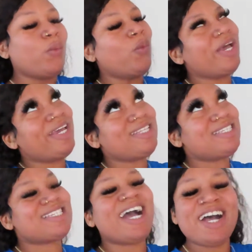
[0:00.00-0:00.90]

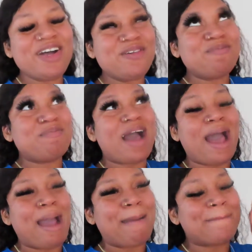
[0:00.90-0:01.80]
What's up,
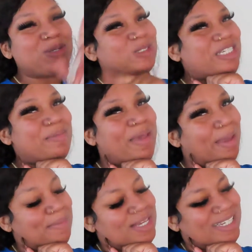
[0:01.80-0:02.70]
my bougie
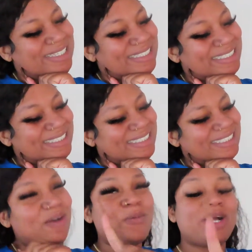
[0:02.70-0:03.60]
babies?
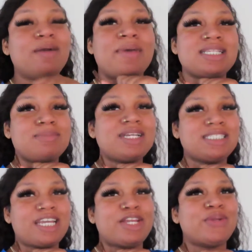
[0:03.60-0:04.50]
Welcome back to my
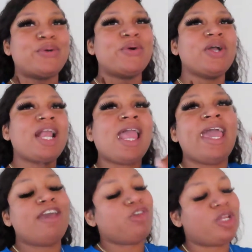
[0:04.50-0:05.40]
channel.
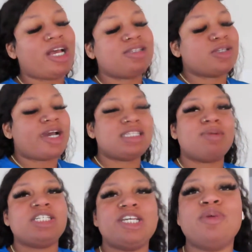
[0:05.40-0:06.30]
If you're not subscribed to
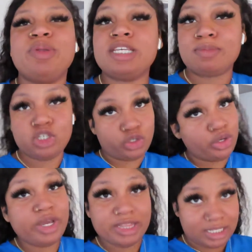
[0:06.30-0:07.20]
my channel, please make sure
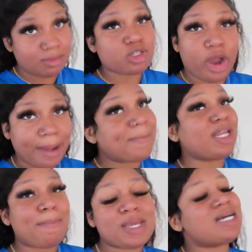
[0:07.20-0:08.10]
you hit that subscribe
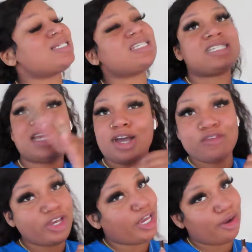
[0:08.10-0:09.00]
button because it's lit
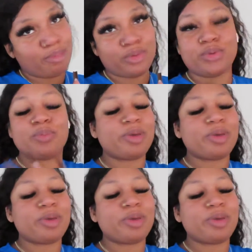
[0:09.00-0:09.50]
over here, poo,